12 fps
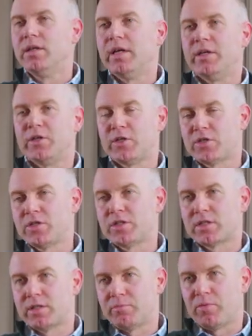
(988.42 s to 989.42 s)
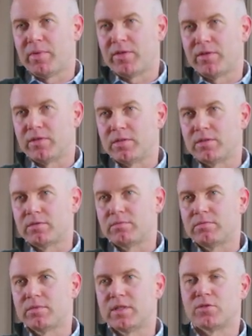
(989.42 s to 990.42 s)
In addition to simple methods,
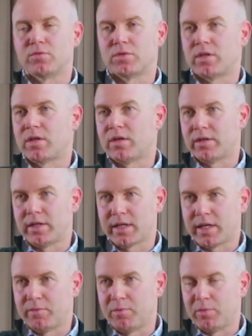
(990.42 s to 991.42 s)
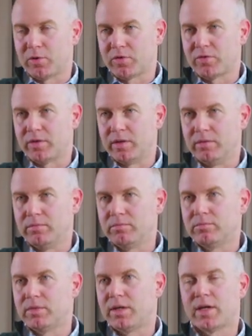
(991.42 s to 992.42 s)
there's also cardiac output monitoring,
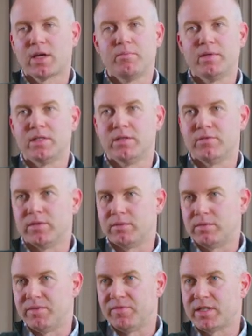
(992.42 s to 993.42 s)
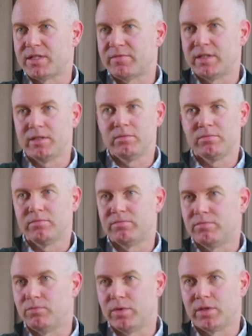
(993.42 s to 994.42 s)
and that can be delivered invasively
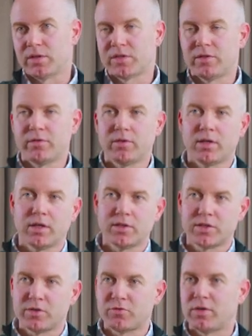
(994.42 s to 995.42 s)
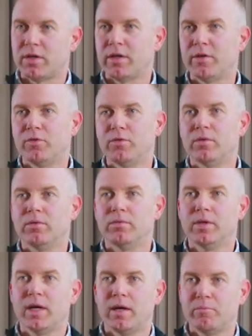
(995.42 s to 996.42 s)
with an arterial line, central line, or
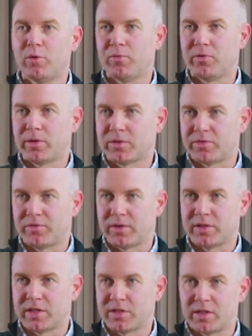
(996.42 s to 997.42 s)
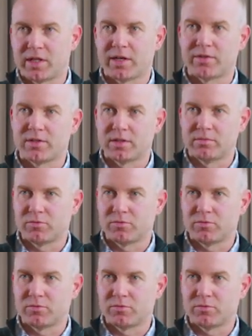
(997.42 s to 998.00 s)
pulmonary artery flotation catheter,